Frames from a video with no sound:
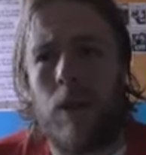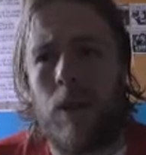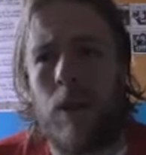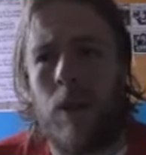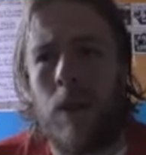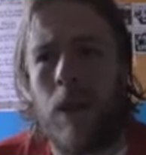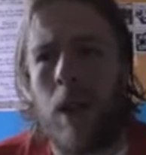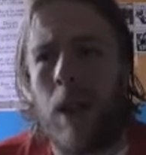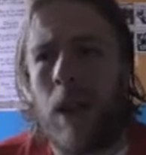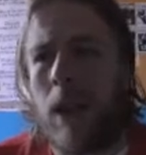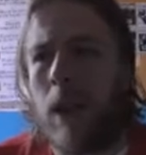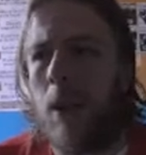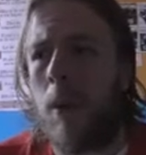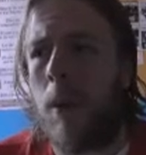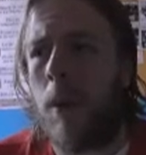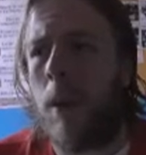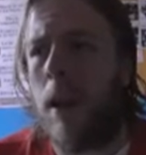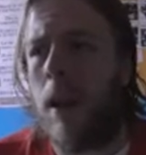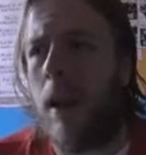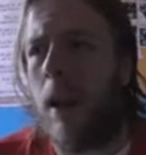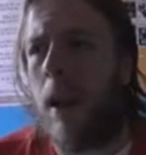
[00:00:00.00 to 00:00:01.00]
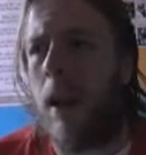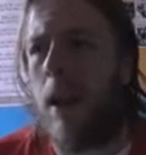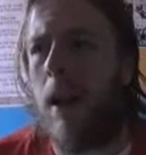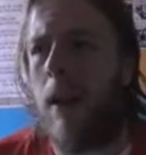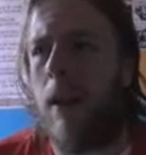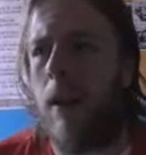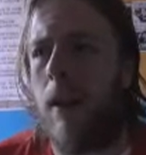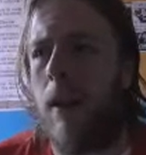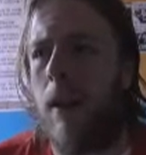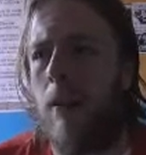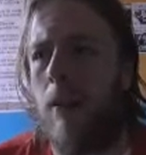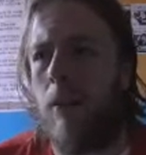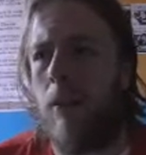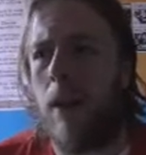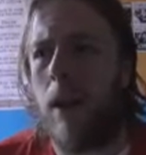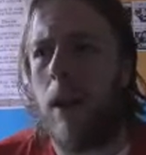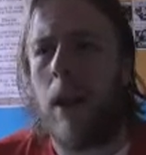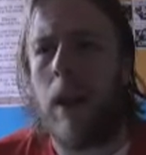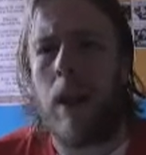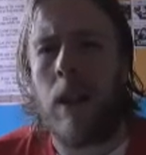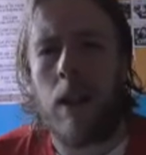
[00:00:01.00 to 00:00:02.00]
genuinely had a
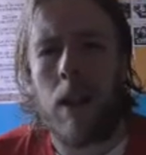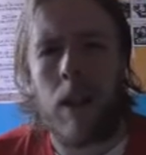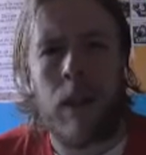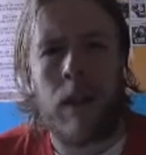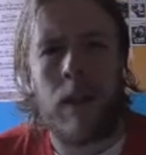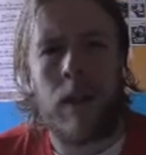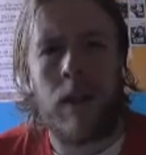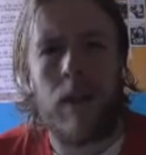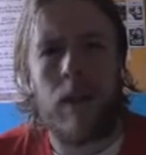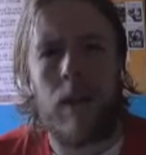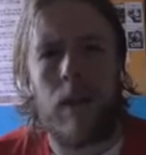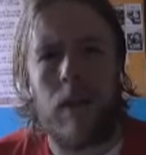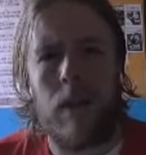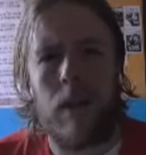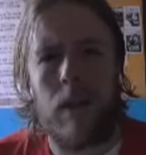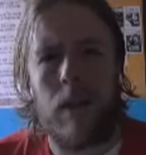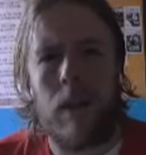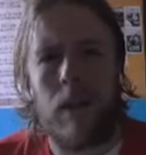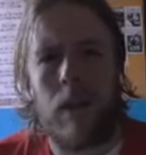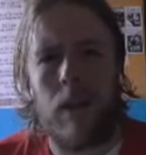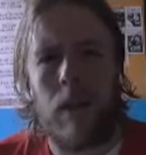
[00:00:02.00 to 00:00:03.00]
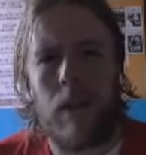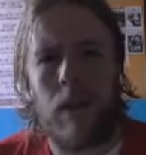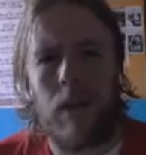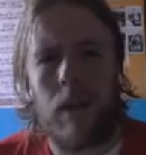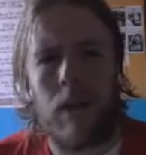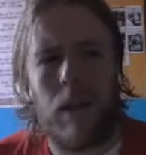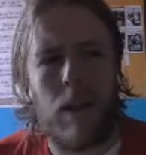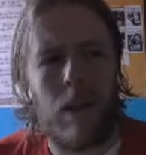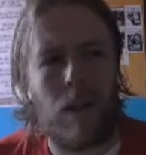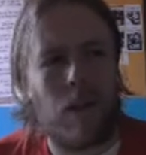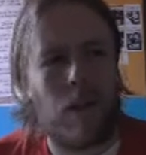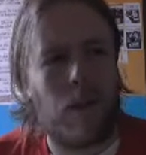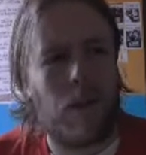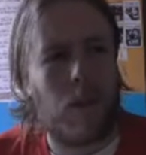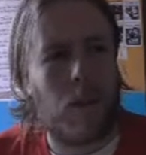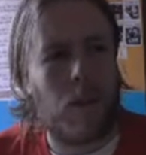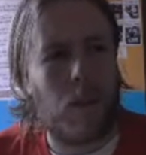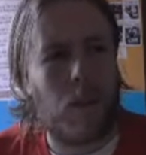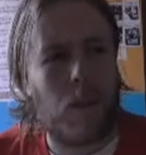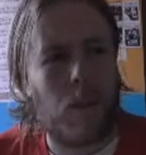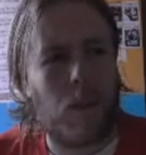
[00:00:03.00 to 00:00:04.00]
really nice
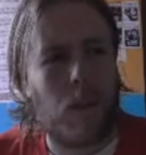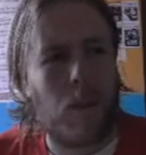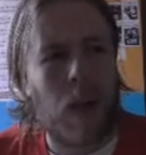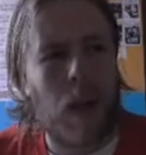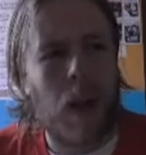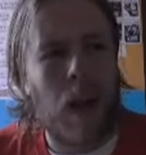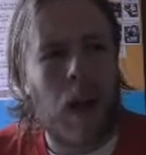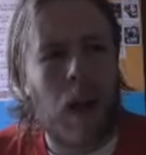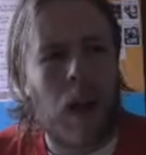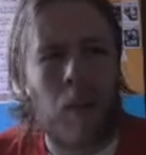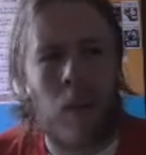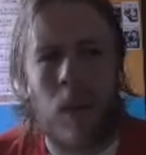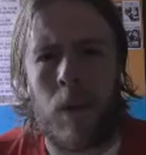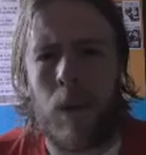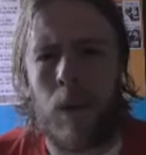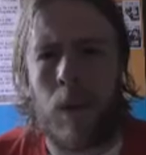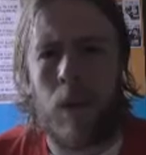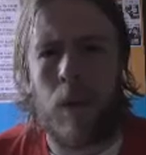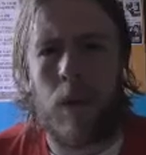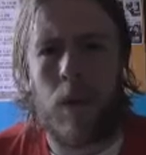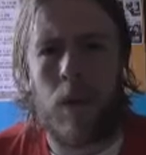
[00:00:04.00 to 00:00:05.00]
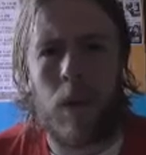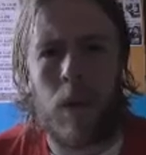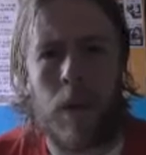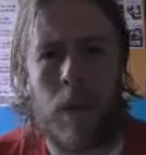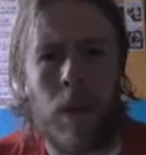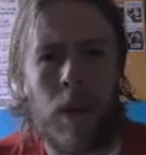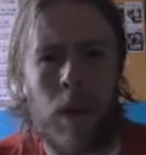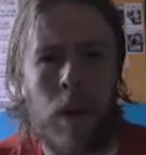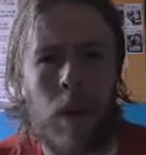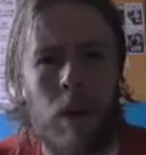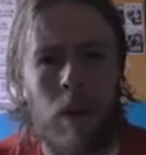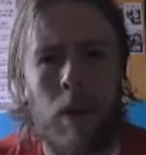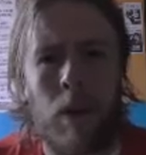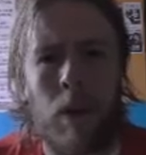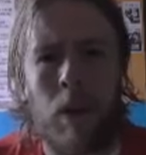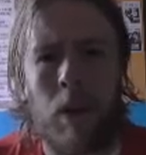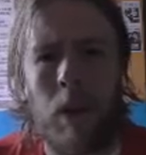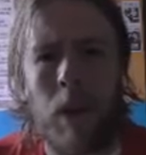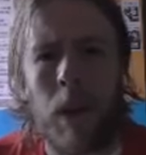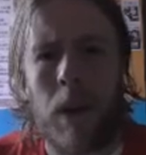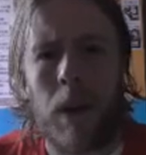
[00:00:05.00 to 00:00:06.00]
atmosphere of gothic
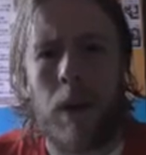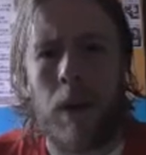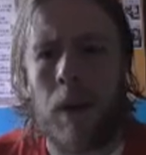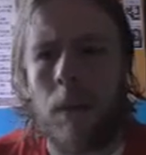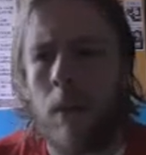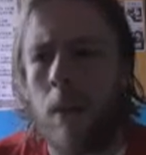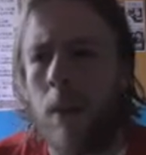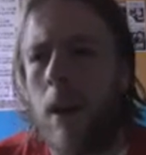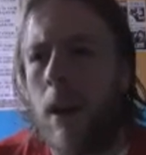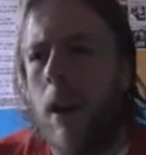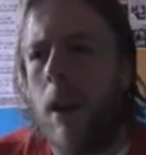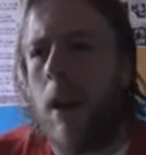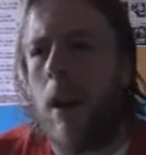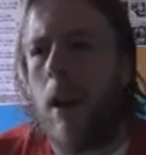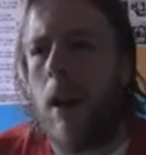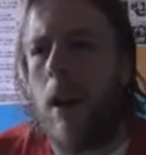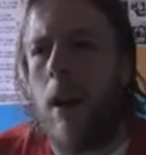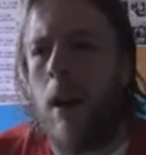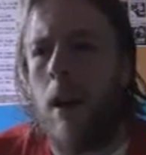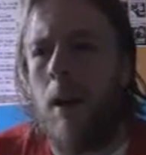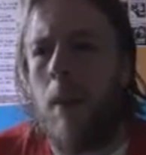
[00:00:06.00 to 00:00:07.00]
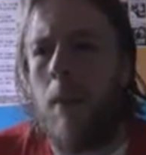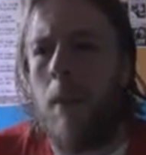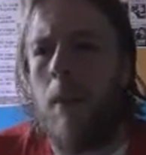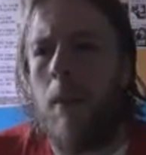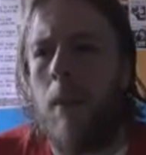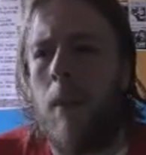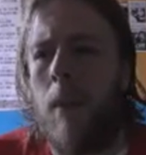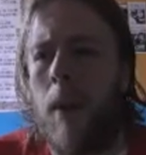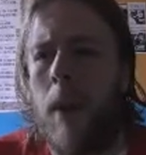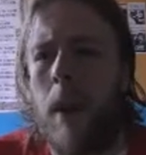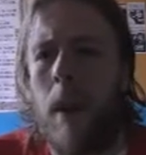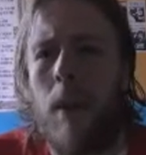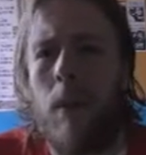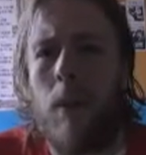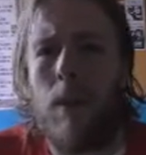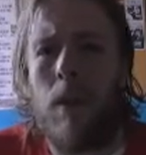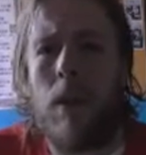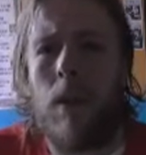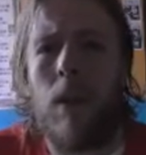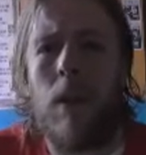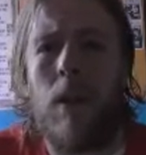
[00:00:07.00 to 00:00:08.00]
horror about them. There
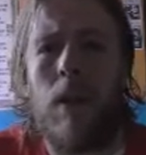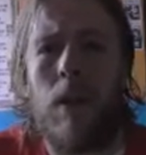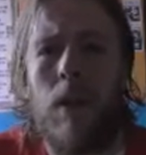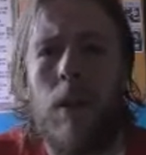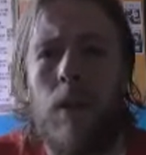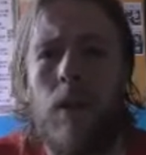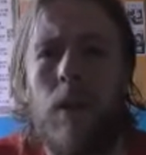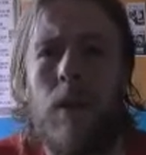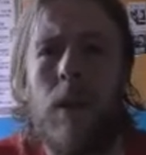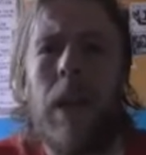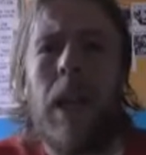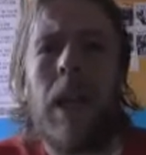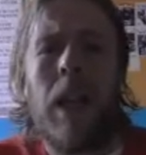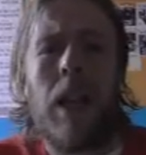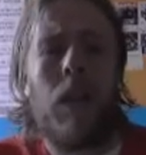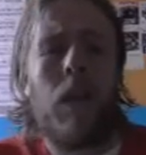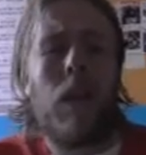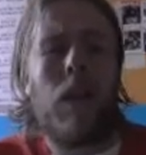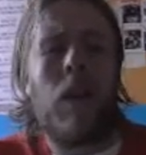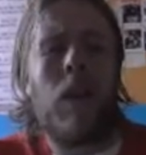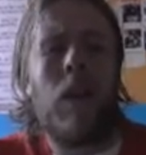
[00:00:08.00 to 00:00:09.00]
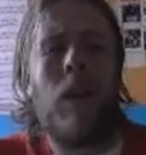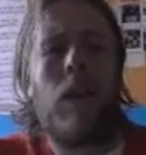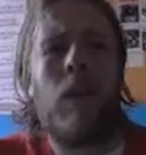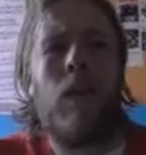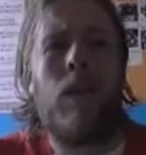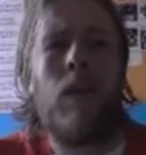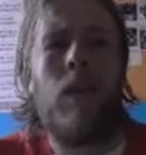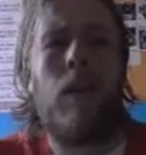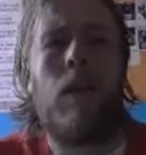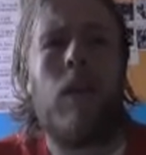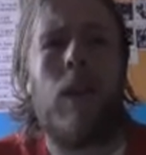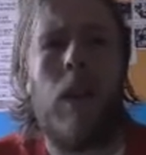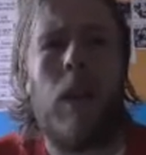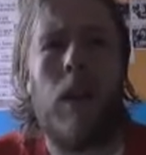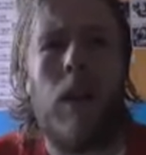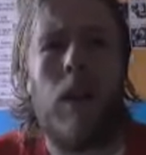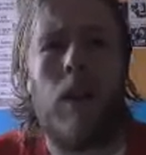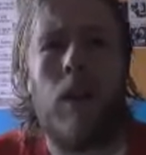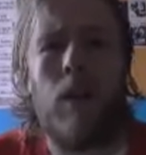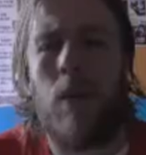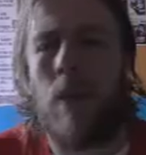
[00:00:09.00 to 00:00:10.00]
was a lot of innovative
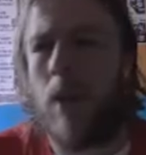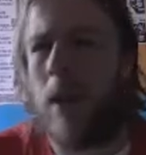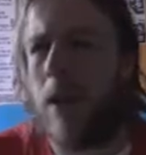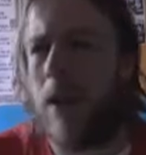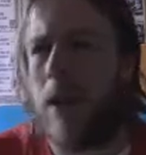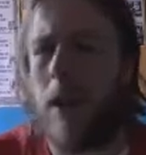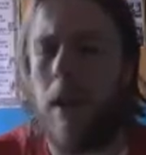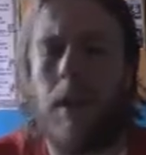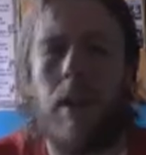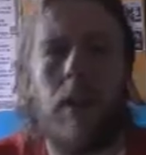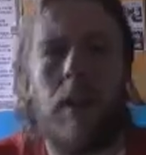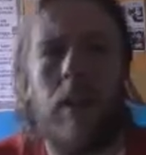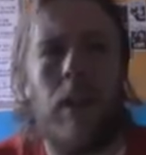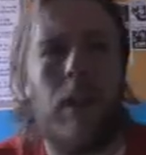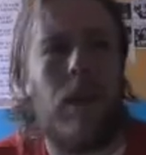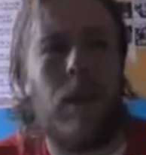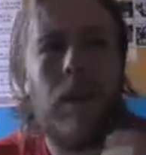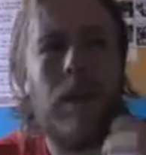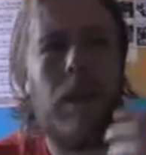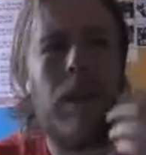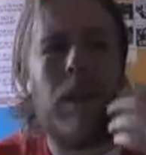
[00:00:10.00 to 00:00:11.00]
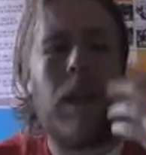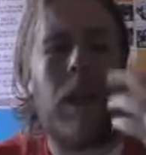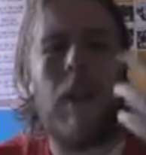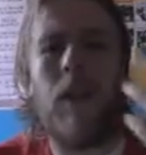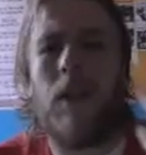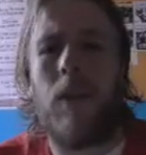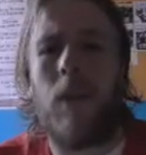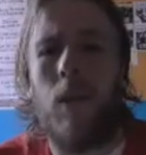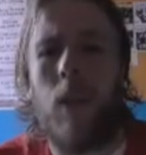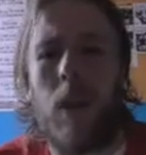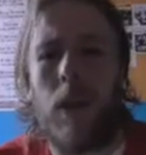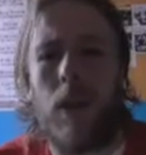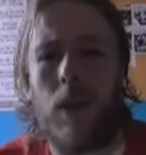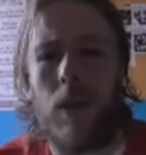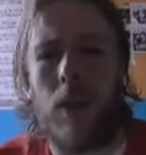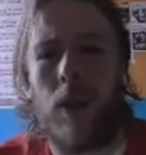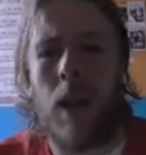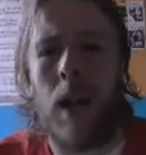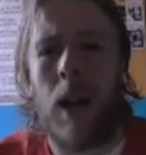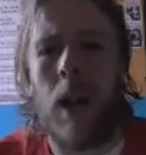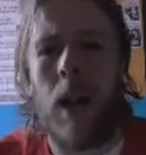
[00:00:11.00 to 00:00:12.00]
stories, like The Talons of Wen
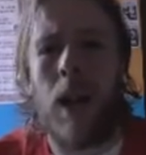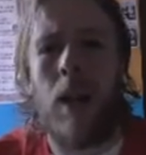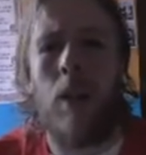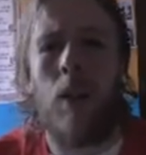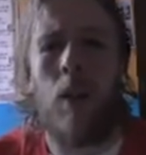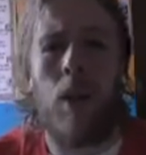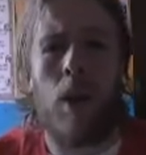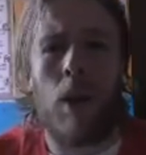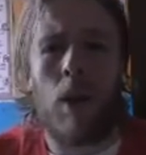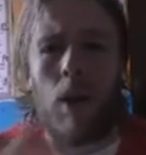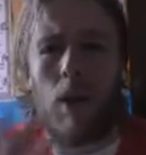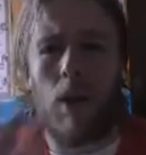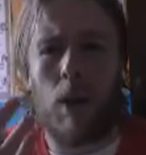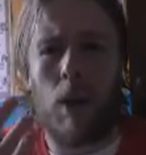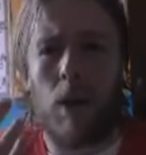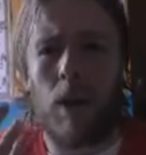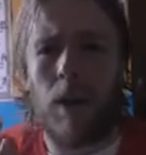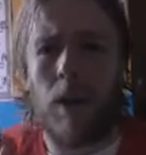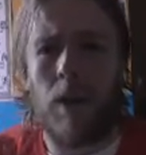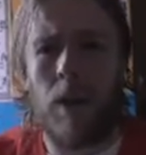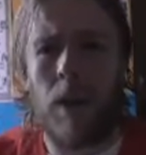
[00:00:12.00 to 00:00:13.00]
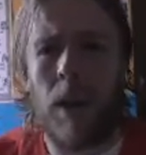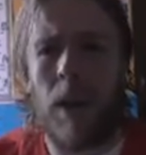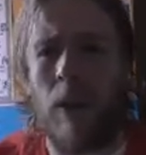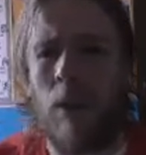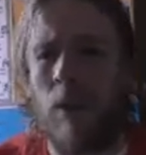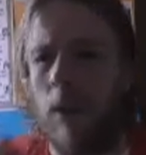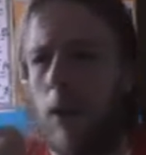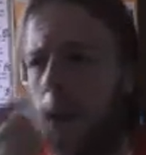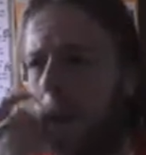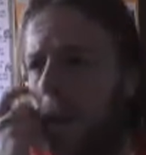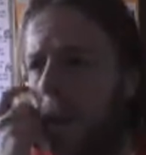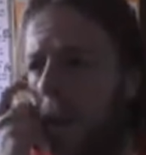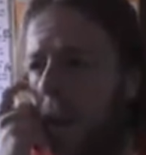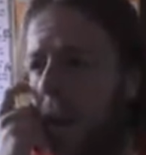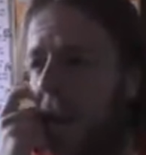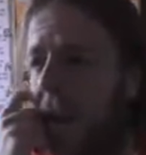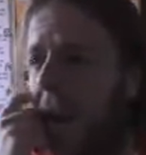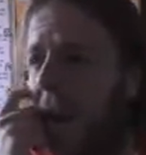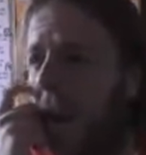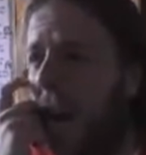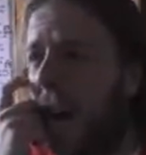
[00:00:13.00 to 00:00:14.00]
Chiang or The Horror of Fang
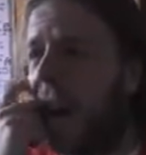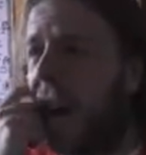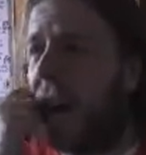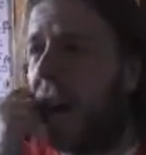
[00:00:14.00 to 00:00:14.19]
Rock.